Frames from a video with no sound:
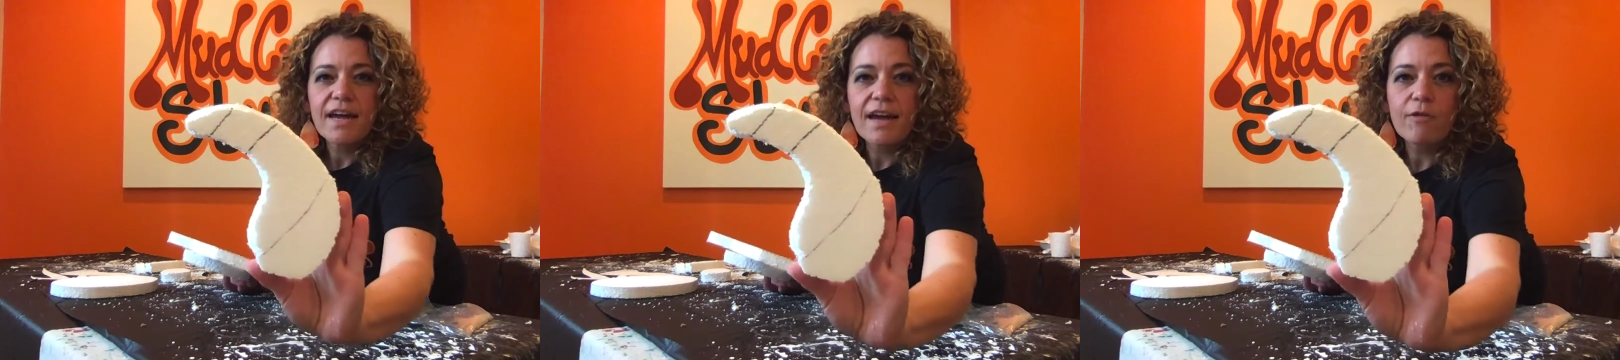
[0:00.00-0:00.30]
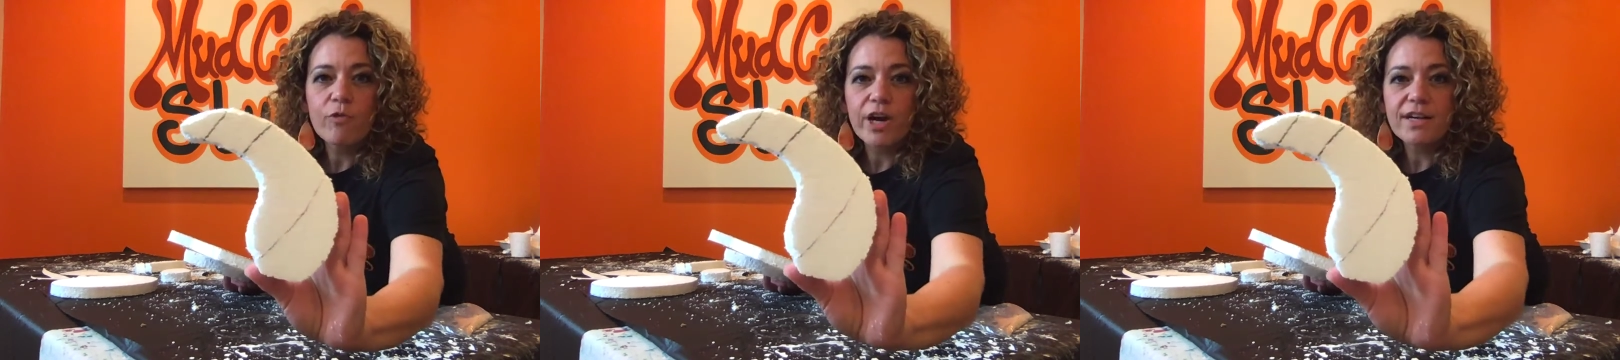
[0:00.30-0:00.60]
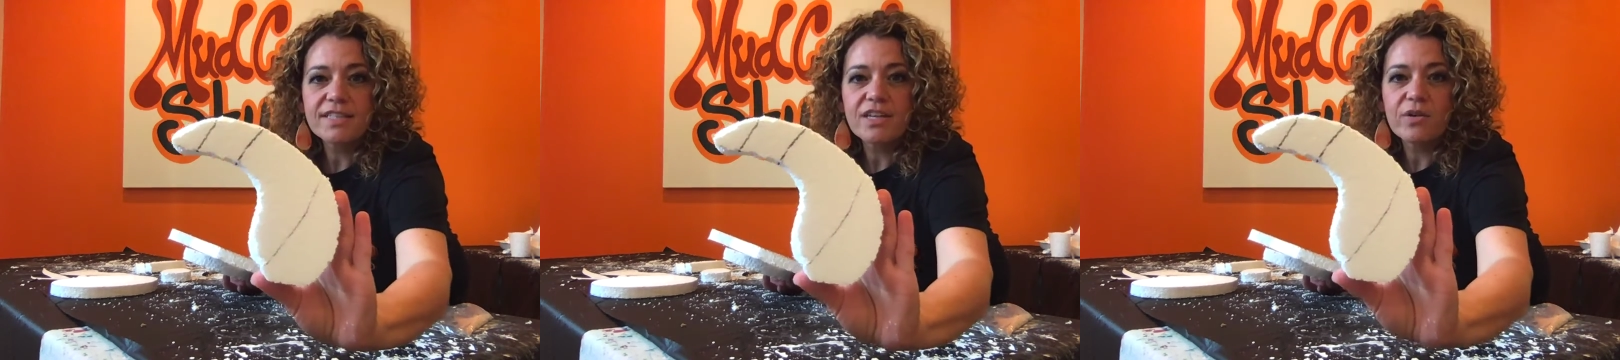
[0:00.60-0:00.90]
of where
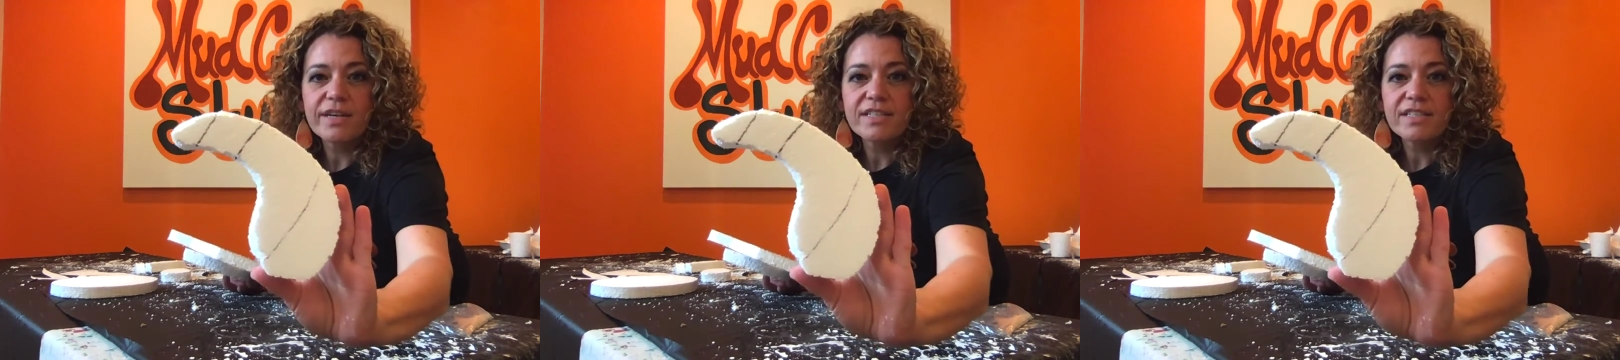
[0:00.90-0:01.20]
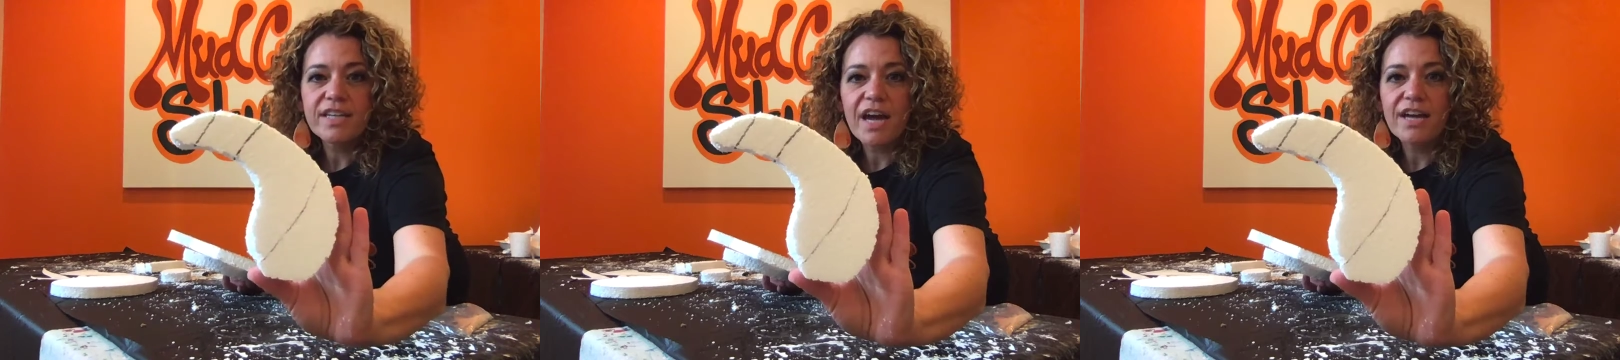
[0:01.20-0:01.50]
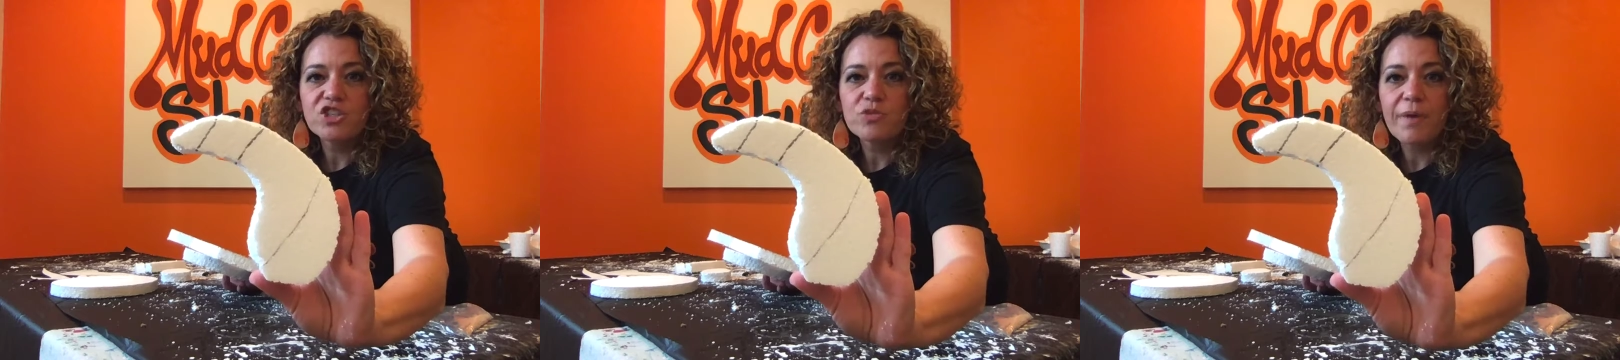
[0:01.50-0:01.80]
it's going to touch